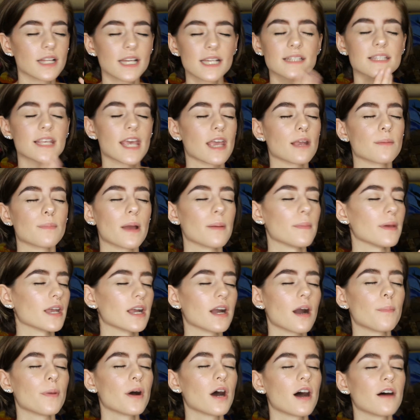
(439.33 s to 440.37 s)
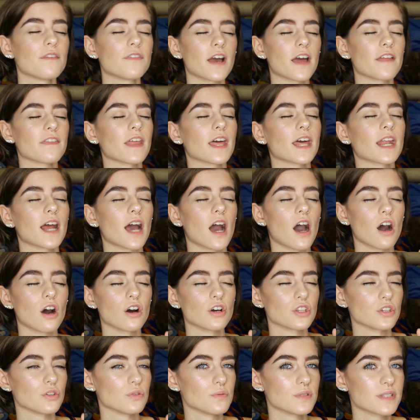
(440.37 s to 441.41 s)
like, take my makeup off, and then
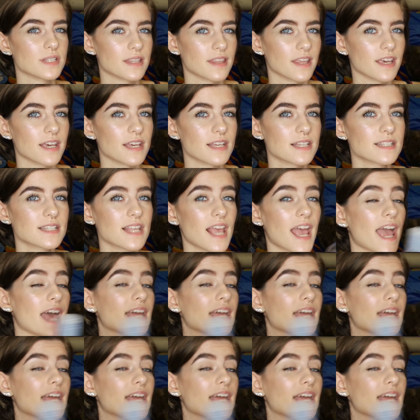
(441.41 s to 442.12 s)
I'll use this,